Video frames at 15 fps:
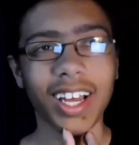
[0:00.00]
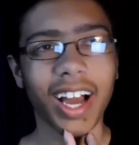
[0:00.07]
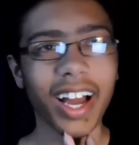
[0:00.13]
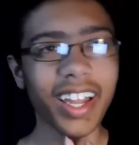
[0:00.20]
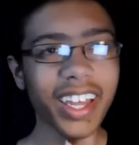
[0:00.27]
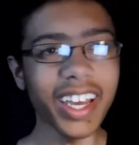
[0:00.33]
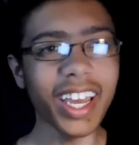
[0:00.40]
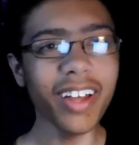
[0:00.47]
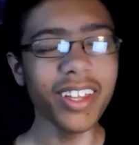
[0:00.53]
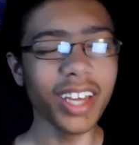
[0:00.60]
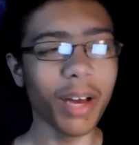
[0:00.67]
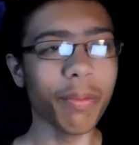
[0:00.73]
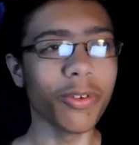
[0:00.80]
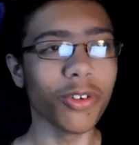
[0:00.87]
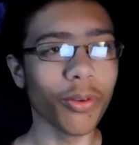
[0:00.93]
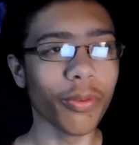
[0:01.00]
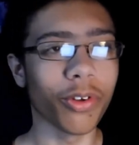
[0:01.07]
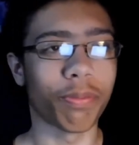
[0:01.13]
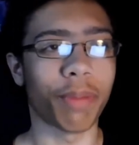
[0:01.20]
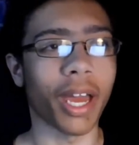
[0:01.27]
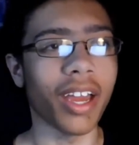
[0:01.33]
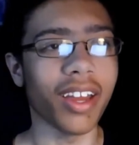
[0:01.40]
I like how the episode was
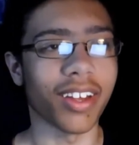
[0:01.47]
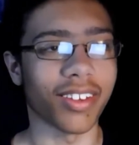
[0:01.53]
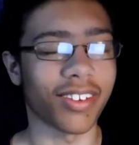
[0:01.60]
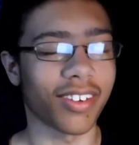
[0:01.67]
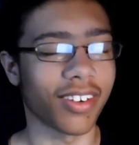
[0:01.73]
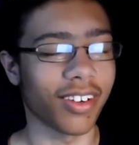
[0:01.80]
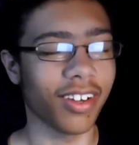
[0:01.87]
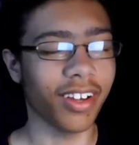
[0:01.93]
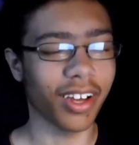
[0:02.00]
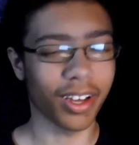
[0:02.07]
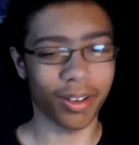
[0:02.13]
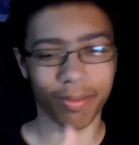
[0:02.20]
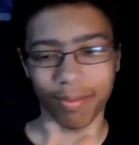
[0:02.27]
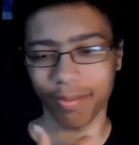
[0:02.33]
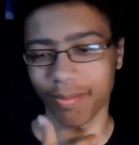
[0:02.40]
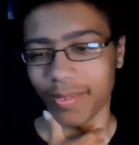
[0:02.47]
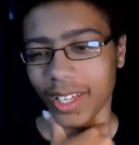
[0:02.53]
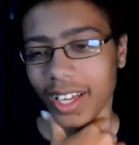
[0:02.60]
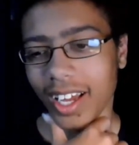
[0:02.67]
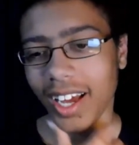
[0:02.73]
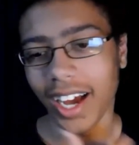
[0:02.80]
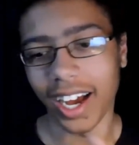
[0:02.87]
paced. Like,
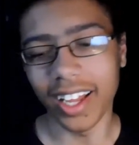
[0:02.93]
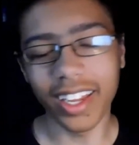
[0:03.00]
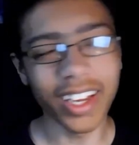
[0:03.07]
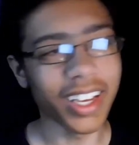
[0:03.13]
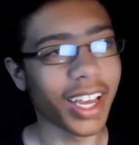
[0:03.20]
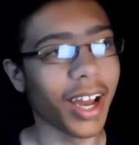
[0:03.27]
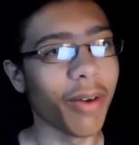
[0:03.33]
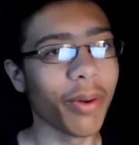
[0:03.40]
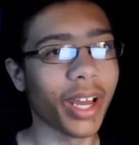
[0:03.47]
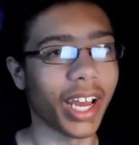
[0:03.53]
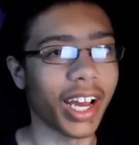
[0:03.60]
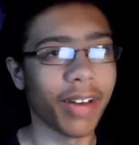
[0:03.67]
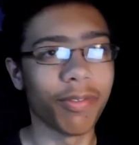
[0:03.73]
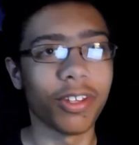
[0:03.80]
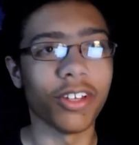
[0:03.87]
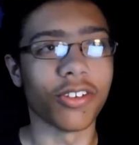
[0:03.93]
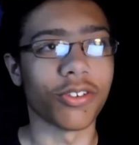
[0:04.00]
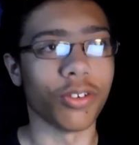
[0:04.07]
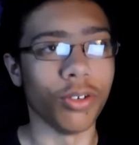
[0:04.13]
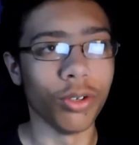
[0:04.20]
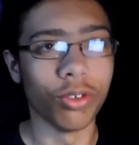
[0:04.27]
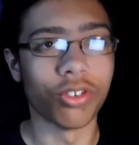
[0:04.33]
I like how we have these
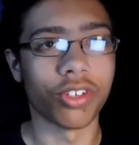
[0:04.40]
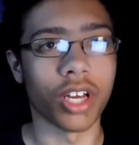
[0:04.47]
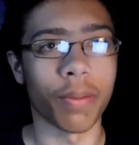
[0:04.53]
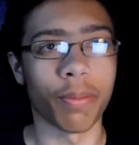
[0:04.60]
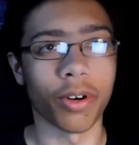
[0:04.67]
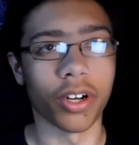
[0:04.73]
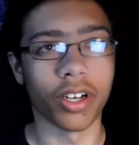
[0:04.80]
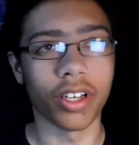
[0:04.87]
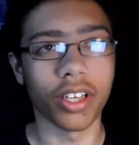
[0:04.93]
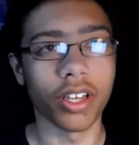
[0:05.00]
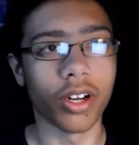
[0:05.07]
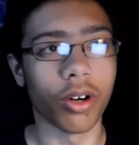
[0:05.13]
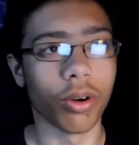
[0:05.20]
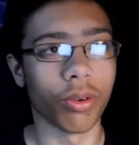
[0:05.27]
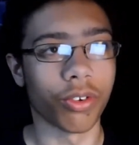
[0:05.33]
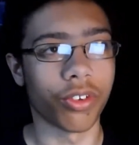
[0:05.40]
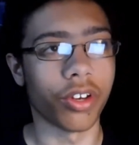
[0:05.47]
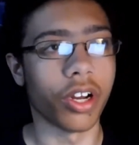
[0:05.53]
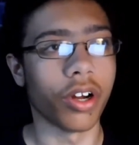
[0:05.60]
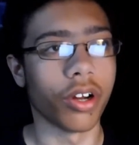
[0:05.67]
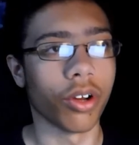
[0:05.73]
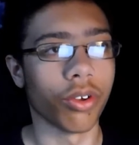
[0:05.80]
two separate, you know,
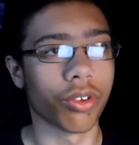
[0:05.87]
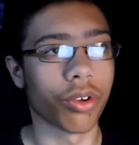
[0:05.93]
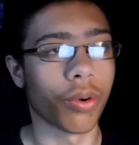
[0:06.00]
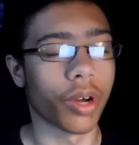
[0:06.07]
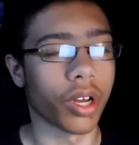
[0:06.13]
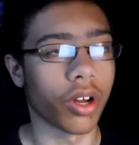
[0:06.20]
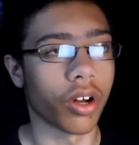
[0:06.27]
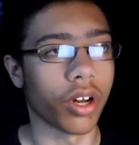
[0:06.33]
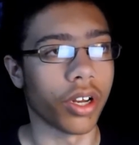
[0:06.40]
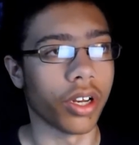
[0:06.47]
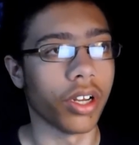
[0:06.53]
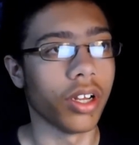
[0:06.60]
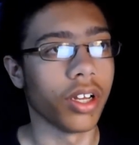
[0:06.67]
scenarios going on.